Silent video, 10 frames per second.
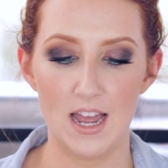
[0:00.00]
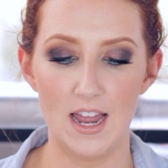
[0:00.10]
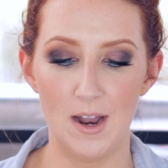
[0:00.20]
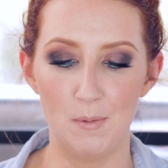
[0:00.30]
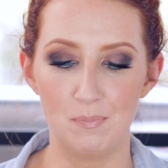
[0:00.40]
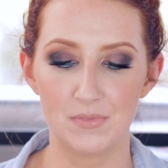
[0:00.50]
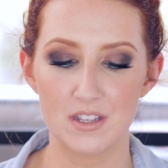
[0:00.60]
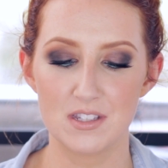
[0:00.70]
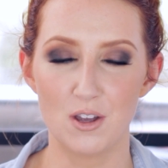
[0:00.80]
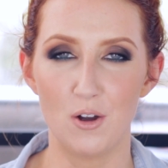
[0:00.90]

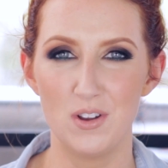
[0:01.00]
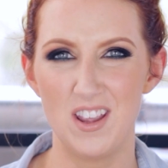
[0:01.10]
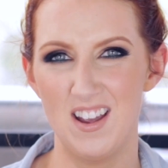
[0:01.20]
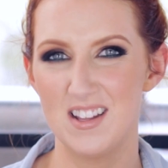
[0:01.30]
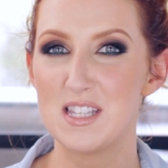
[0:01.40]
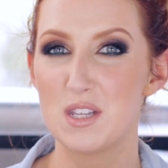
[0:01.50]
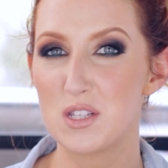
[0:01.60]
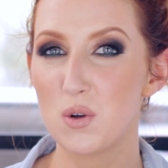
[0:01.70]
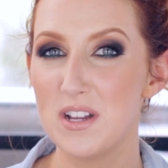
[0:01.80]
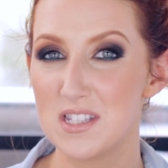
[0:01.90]
So yeah,
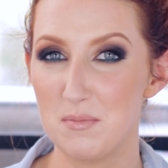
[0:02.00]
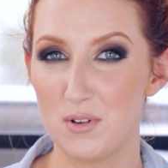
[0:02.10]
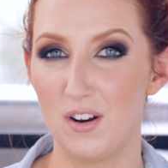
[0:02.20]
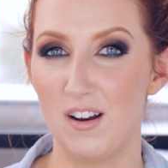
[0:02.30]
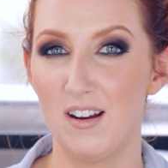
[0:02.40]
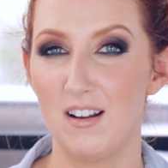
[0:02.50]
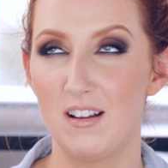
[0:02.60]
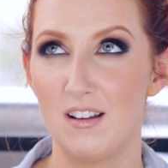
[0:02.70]
it's quite similar,